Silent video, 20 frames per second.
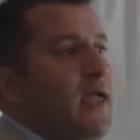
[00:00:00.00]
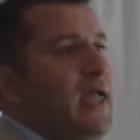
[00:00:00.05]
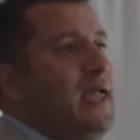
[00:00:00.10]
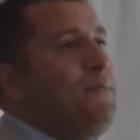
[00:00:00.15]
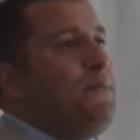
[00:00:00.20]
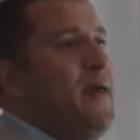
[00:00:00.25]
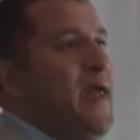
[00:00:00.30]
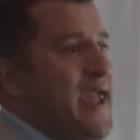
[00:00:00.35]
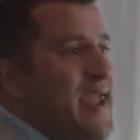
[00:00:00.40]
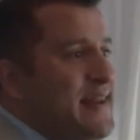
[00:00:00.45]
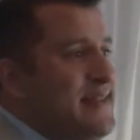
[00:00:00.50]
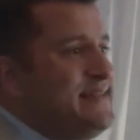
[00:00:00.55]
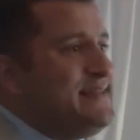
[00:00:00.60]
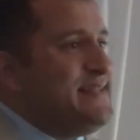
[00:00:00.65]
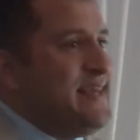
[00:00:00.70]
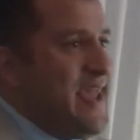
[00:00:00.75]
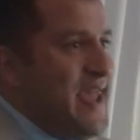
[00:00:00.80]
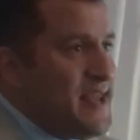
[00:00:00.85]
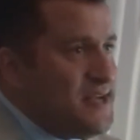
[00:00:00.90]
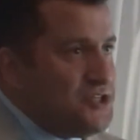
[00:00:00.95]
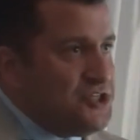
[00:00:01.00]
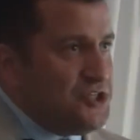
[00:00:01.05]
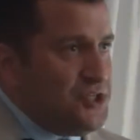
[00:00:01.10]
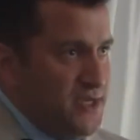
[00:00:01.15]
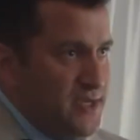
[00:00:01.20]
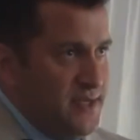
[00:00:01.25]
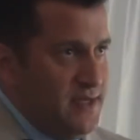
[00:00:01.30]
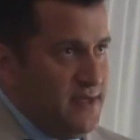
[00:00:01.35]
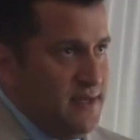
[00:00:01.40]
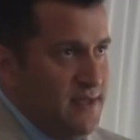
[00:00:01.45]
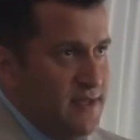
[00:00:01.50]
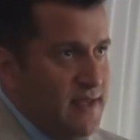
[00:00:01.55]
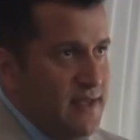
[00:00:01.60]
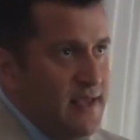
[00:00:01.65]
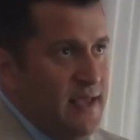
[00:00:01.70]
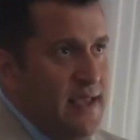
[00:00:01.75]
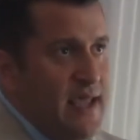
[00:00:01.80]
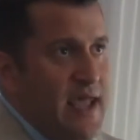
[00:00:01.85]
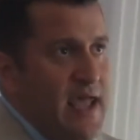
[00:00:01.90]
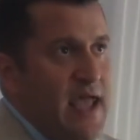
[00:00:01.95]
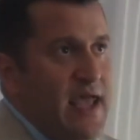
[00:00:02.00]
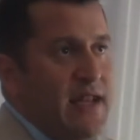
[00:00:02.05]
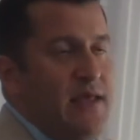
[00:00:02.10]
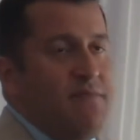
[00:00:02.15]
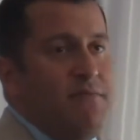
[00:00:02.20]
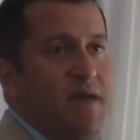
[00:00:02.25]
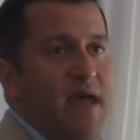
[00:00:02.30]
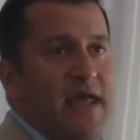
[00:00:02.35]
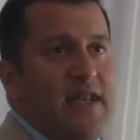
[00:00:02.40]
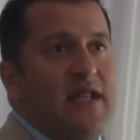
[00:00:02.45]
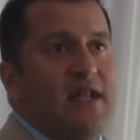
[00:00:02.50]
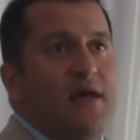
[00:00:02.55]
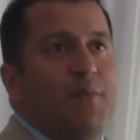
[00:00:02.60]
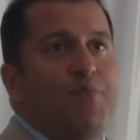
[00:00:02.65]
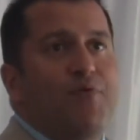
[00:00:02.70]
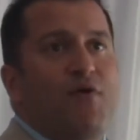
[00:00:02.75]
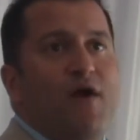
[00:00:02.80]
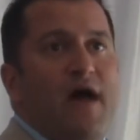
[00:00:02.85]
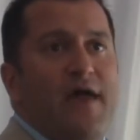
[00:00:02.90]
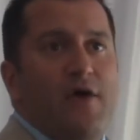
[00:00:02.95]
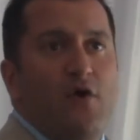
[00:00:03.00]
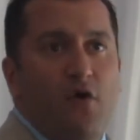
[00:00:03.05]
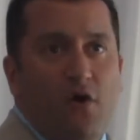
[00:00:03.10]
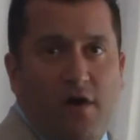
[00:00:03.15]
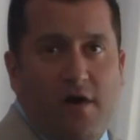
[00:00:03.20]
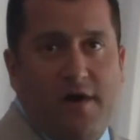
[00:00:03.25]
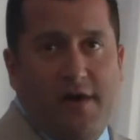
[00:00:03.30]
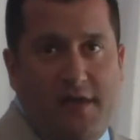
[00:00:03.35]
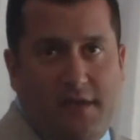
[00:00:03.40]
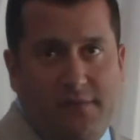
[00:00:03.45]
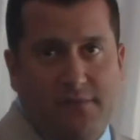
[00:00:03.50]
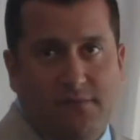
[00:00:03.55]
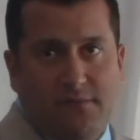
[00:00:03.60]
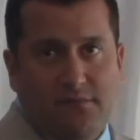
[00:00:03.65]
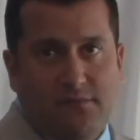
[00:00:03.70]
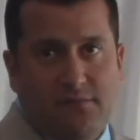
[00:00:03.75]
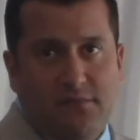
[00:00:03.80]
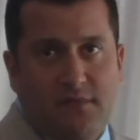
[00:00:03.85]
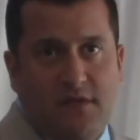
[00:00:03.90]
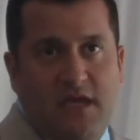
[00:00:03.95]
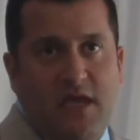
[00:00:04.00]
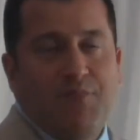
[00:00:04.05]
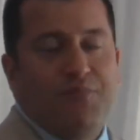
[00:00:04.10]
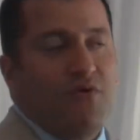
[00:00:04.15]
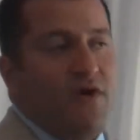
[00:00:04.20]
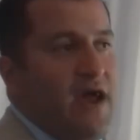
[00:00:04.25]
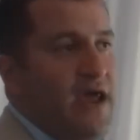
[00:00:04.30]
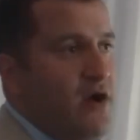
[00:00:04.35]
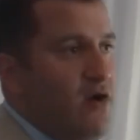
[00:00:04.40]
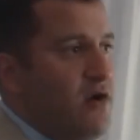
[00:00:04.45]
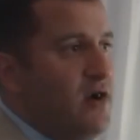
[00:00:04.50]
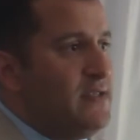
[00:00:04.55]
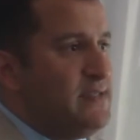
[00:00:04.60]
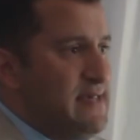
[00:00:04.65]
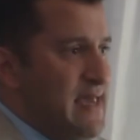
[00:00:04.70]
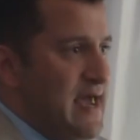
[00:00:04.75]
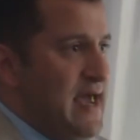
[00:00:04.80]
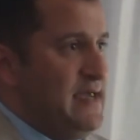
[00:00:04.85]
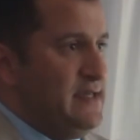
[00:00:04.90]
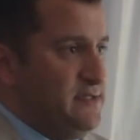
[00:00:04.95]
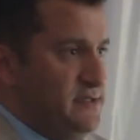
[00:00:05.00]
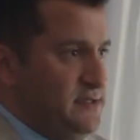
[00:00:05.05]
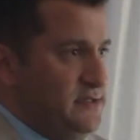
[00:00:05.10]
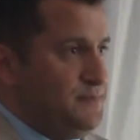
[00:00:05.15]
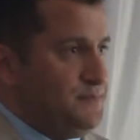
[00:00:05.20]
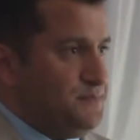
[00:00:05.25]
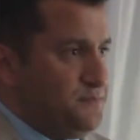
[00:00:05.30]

He paid attention and he made it a priority. He prioritized.